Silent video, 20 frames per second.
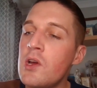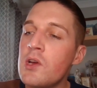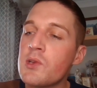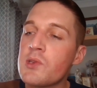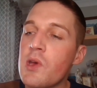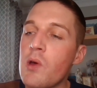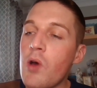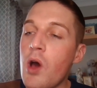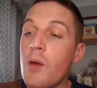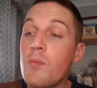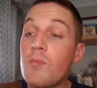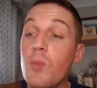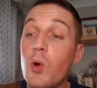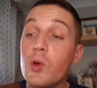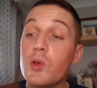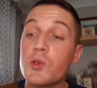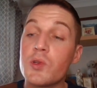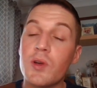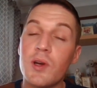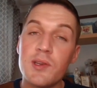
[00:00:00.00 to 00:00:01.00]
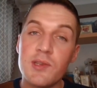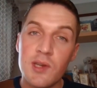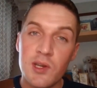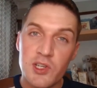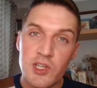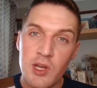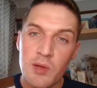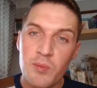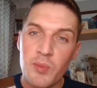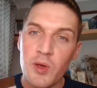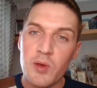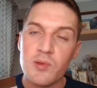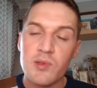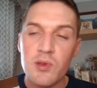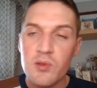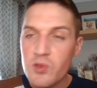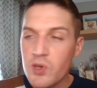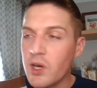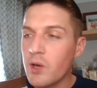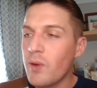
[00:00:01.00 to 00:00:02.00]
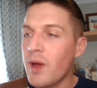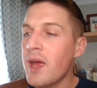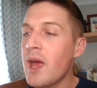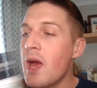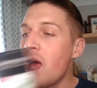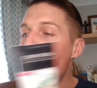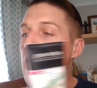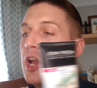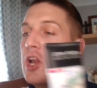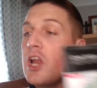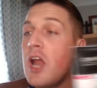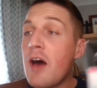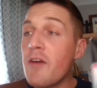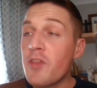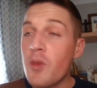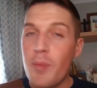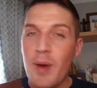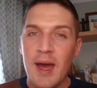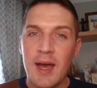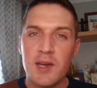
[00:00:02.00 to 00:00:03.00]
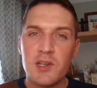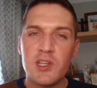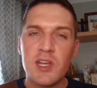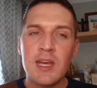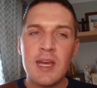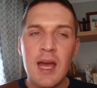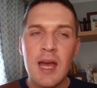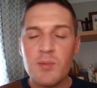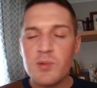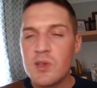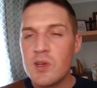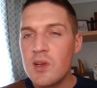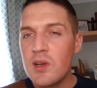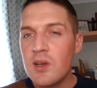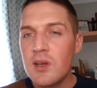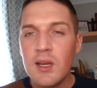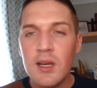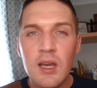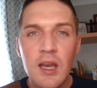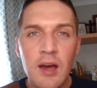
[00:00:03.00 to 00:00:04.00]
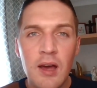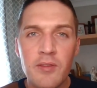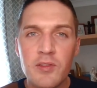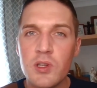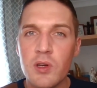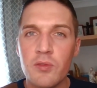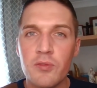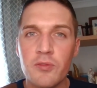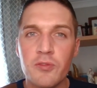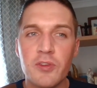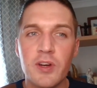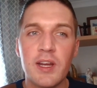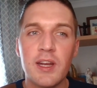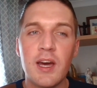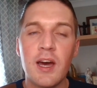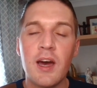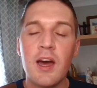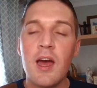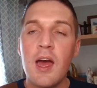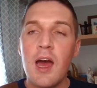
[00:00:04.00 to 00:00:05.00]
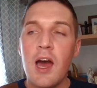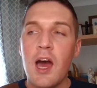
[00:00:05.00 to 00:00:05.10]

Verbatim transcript: So, a moisturizing shampoo. So, straight away, love the packaging, absolutely love John Frieda.